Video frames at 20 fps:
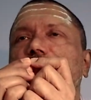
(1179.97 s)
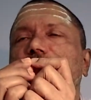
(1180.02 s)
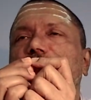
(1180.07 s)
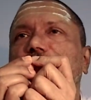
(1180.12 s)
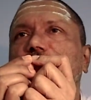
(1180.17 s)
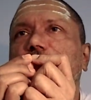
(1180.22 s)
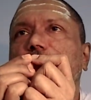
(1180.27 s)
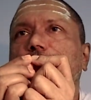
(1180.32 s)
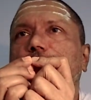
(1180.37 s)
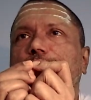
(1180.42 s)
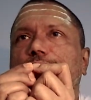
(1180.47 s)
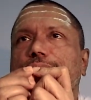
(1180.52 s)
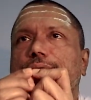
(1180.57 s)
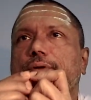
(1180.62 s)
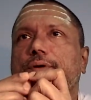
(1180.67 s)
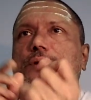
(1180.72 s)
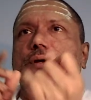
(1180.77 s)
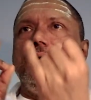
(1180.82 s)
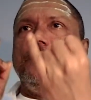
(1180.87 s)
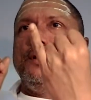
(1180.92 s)
a
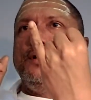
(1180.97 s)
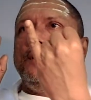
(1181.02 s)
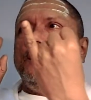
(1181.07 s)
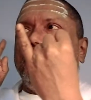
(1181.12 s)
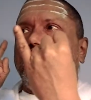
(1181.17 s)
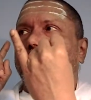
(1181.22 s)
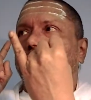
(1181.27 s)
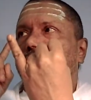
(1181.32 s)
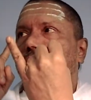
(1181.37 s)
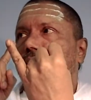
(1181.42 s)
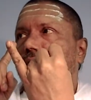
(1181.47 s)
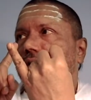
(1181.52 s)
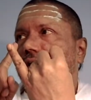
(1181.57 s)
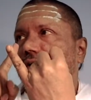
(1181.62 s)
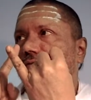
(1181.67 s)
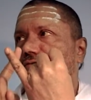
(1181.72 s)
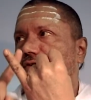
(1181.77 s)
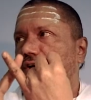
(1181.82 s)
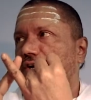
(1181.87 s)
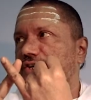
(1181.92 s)

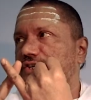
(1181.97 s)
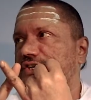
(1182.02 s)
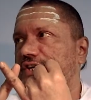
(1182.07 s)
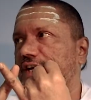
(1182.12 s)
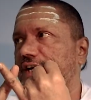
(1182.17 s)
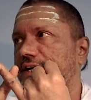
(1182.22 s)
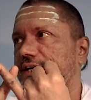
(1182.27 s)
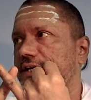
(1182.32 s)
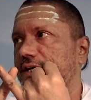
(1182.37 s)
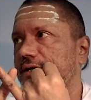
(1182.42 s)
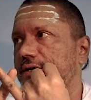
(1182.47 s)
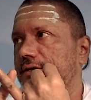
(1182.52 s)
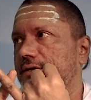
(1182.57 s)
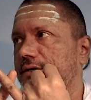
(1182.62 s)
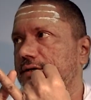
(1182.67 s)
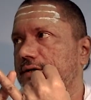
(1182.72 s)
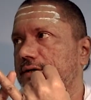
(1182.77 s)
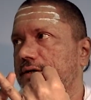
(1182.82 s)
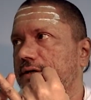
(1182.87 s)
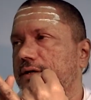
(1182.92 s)
differentiator
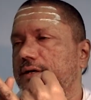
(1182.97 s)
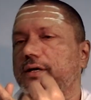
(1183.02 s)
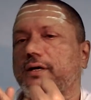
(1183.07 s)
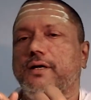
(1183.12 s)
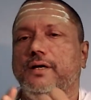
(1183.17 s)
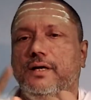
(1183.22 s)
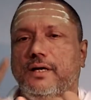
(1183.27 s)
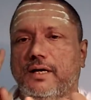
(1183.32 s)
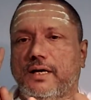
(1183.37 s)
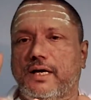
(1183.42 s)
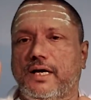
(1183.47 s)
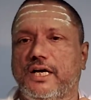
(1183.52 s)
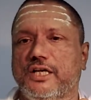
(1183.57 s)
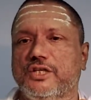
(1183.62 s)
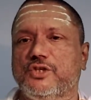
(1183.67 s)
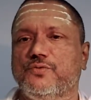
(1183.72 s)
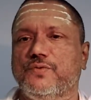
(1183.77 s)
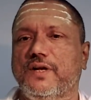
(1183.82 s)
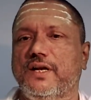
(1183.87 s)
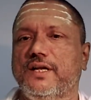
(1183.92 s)
as
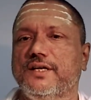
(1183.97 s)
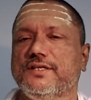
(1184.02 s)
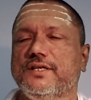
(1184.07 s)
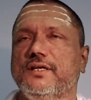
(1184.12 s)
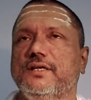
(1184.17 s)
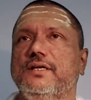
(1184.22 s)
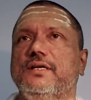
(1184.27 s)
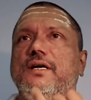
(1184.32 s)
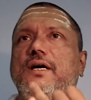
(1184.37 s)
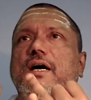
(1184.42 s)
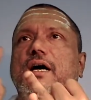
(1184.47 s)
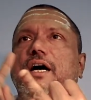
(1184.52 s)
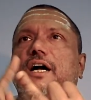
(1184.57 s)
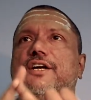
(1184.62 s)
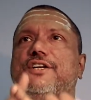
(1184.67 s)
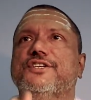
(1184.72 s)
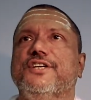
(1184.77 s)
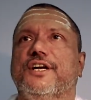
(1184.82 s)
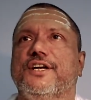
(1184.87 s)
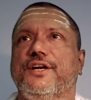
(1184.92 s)
well as a
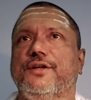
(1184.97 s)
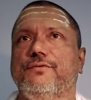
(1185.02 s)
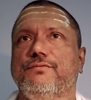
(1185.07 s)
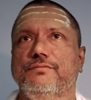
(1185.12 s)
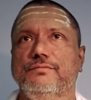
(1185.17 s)
adjective.